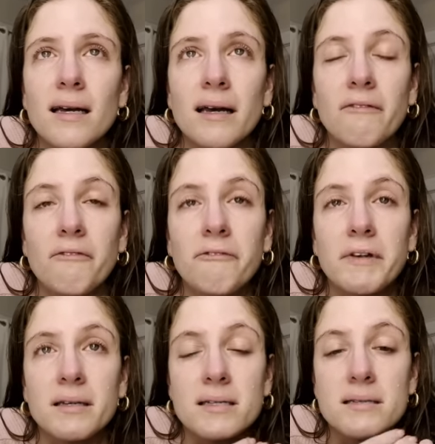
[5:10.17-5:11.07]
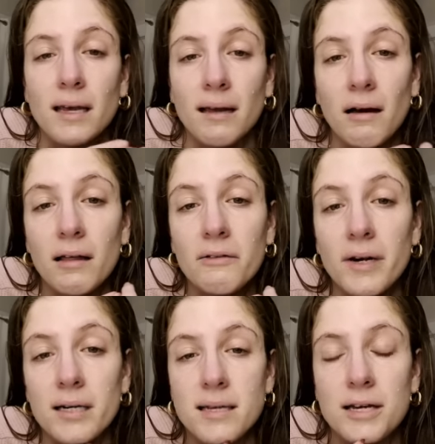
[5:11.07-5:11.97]
It feels like all of
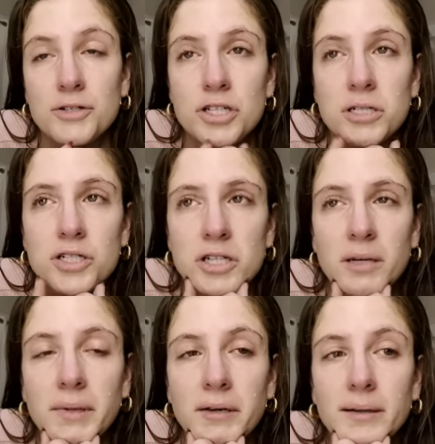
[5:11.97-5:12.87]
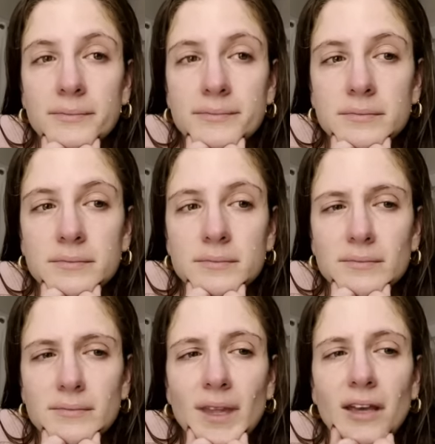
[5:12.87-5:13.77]
our attention should be
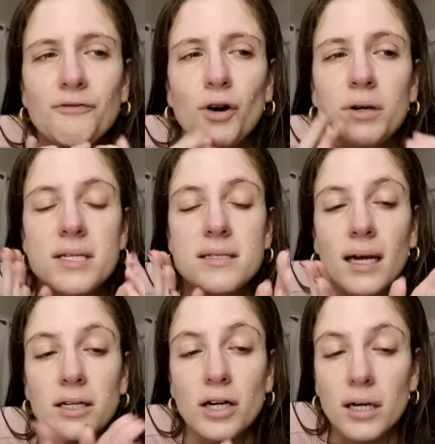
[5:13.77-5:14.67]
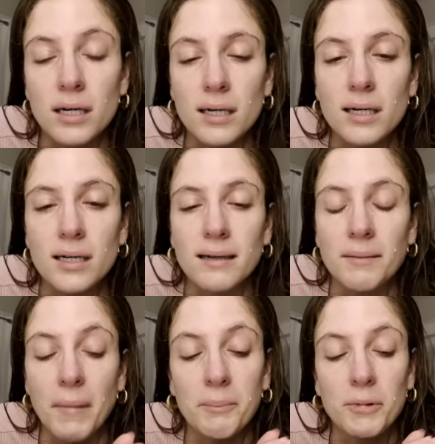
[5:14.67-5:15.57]
focused on her
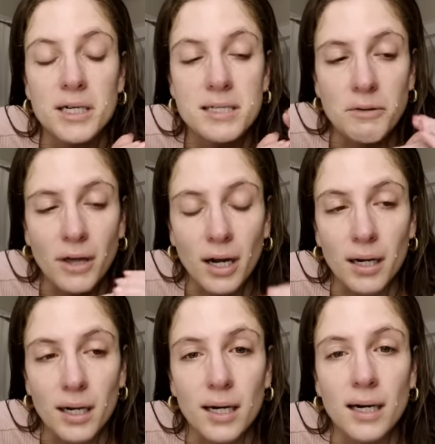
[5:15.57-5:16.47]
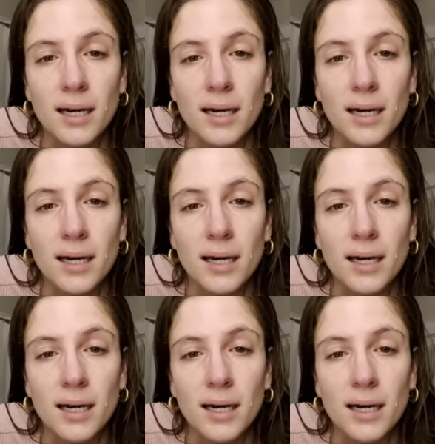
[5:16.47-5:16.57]
and memories with her